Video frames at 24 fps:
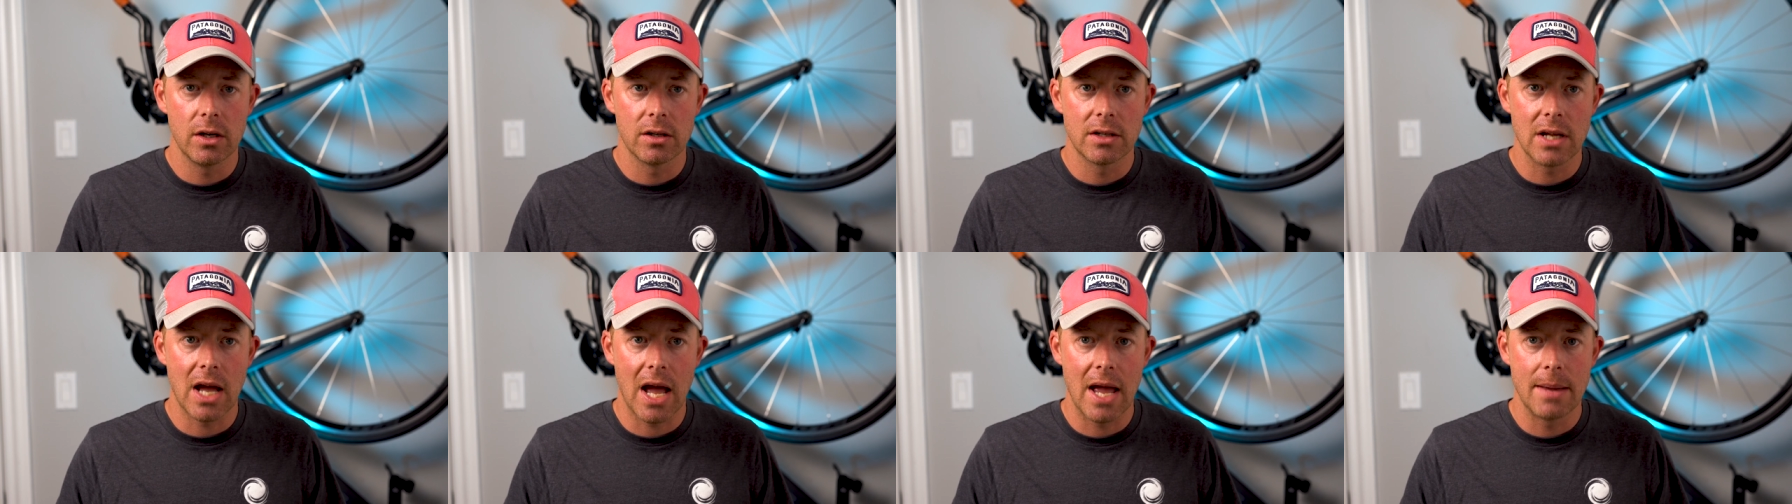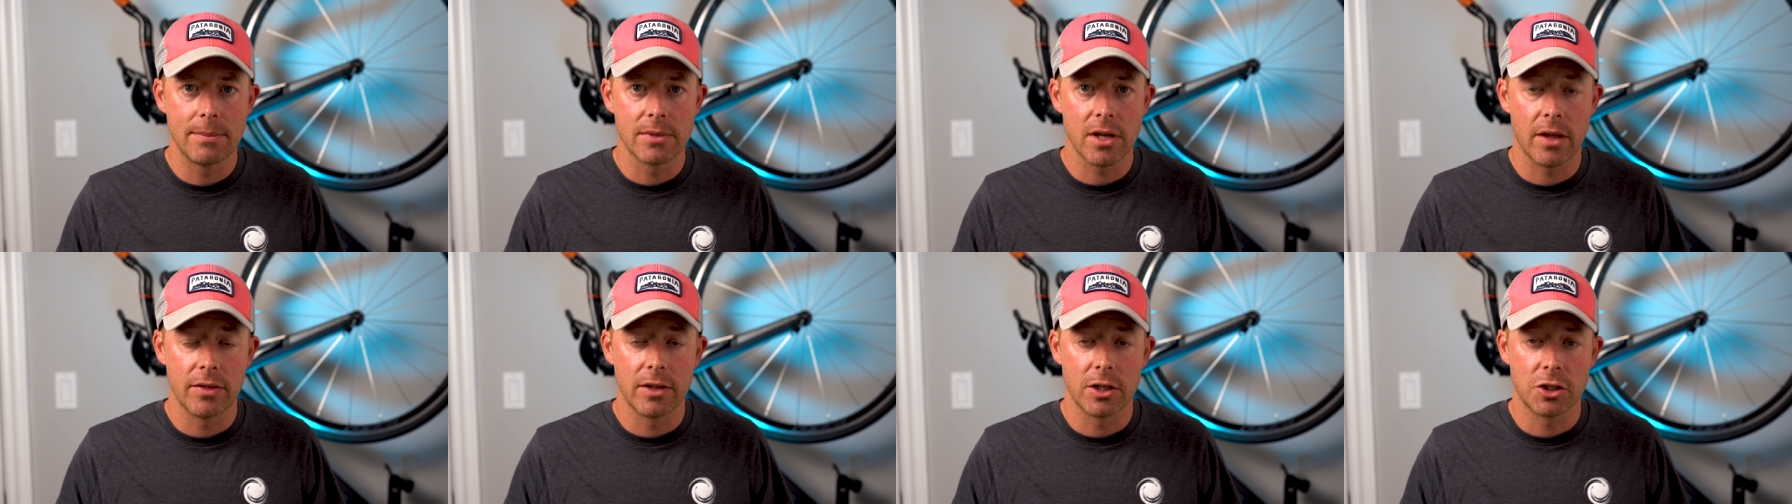your
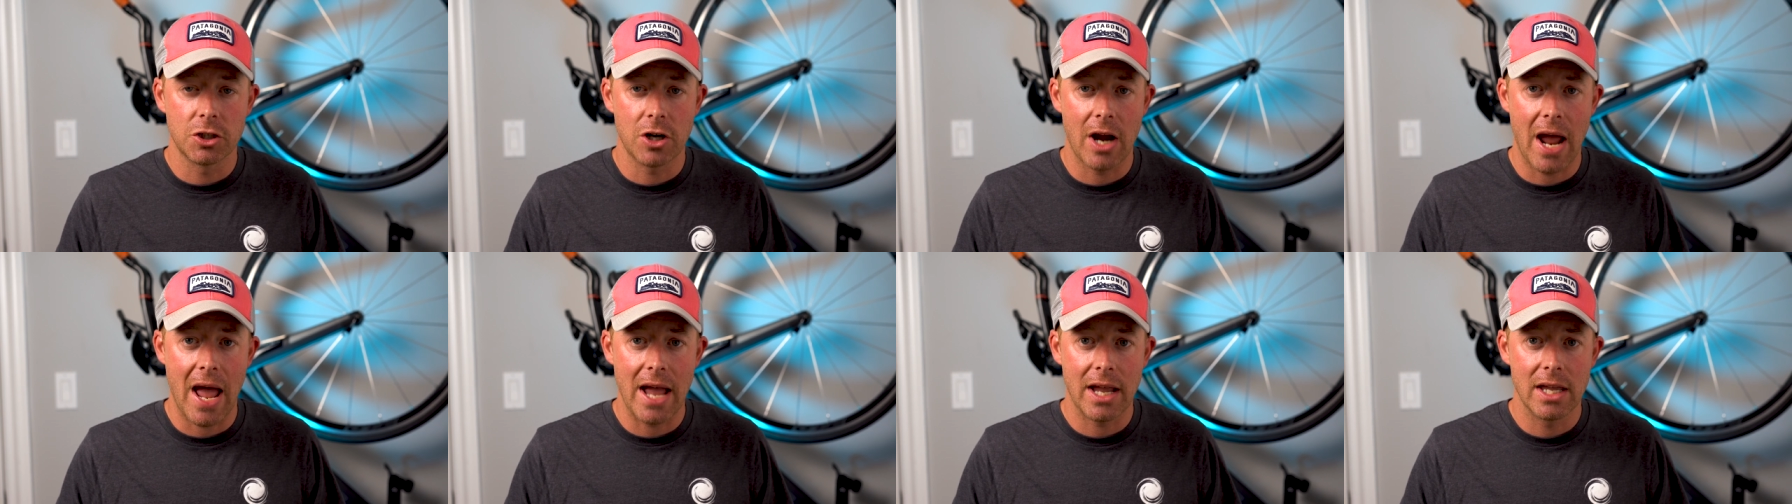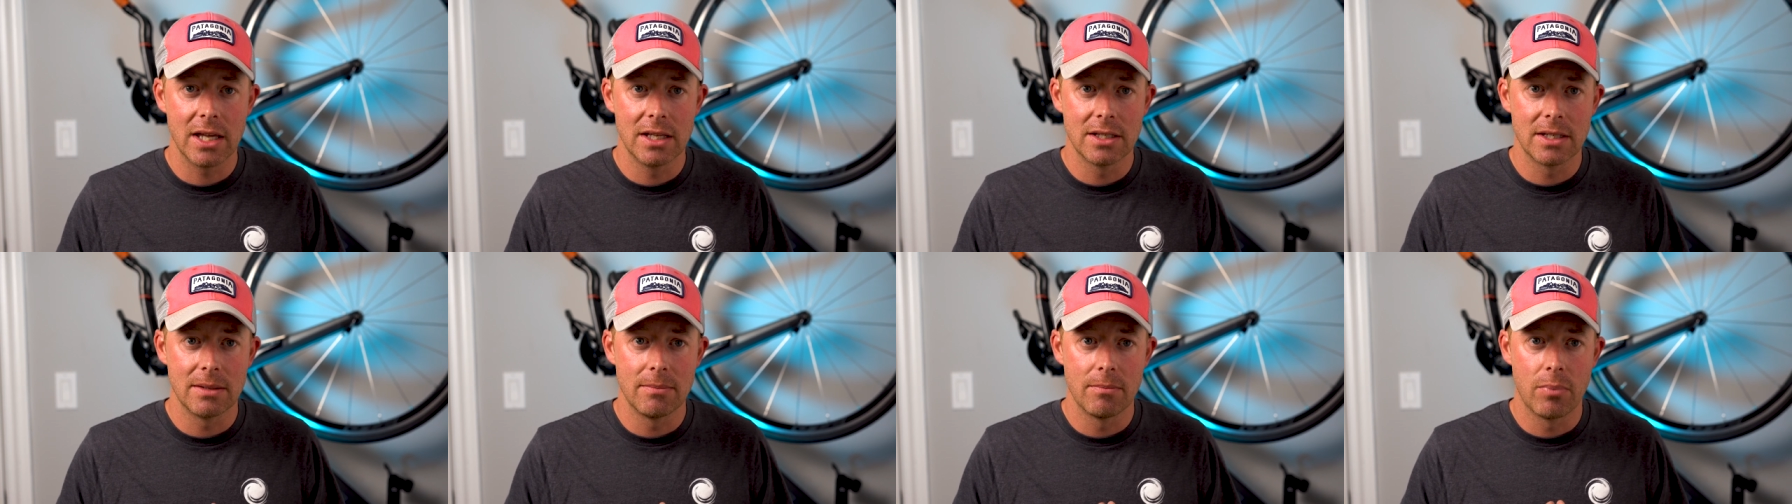times on the track
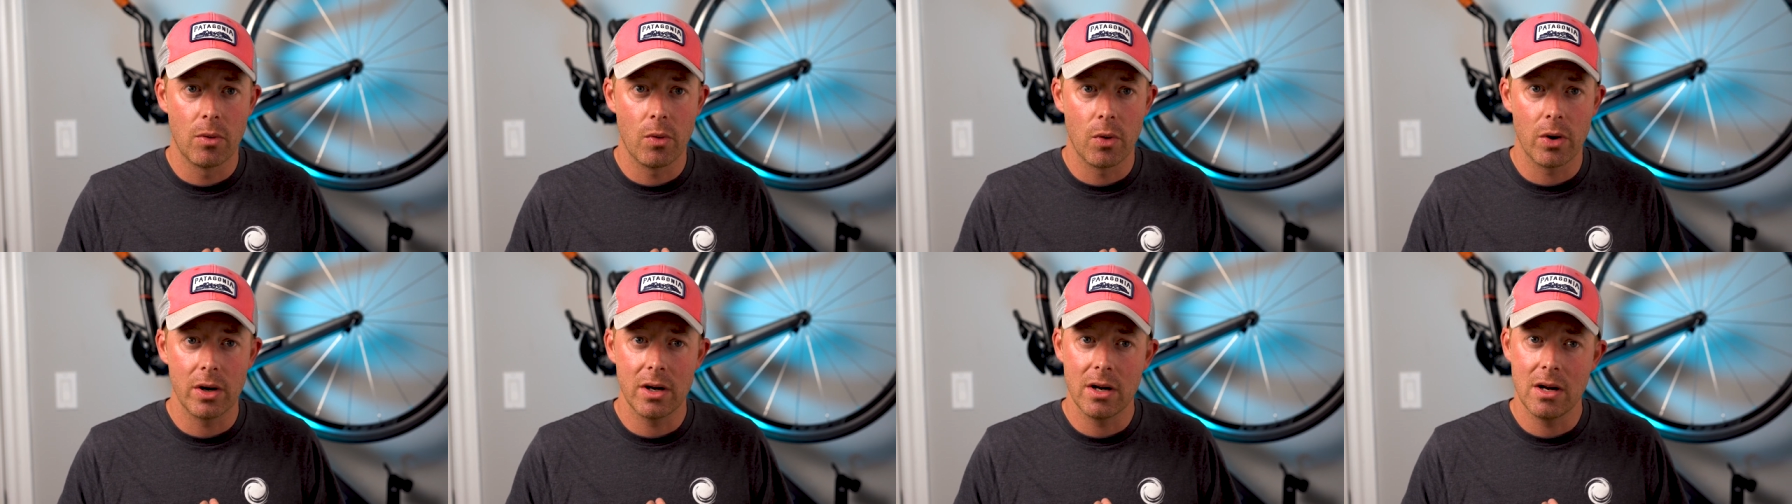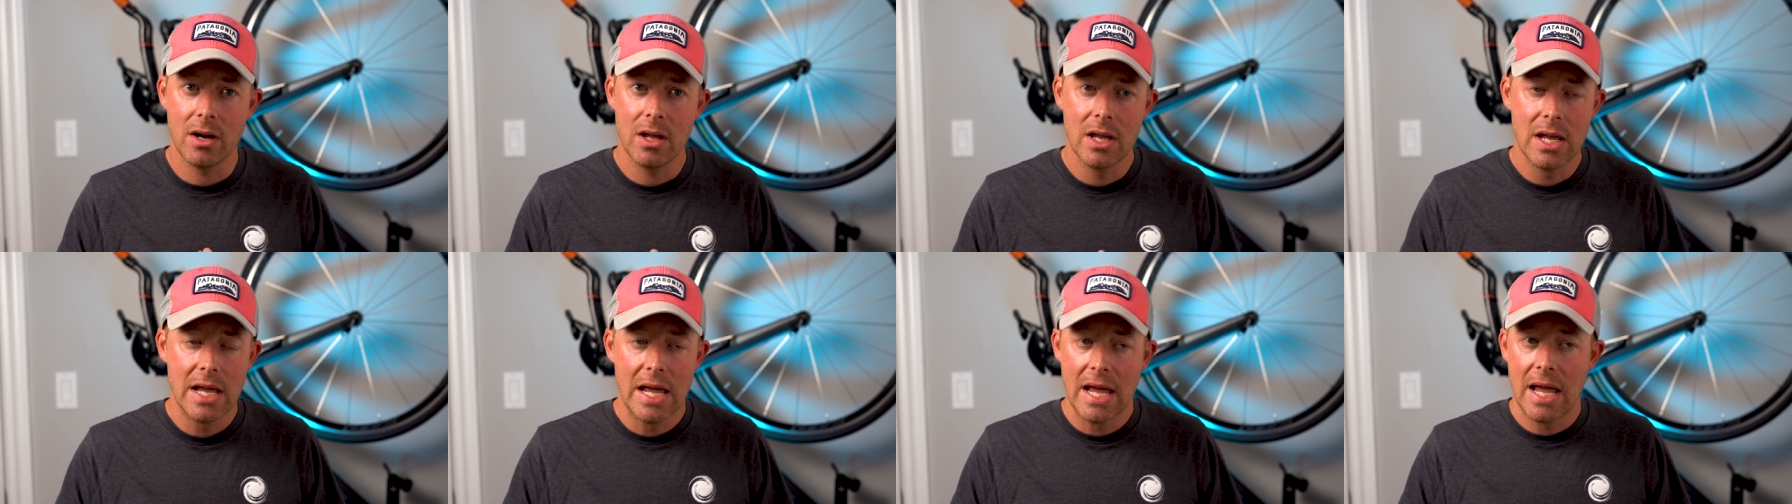is important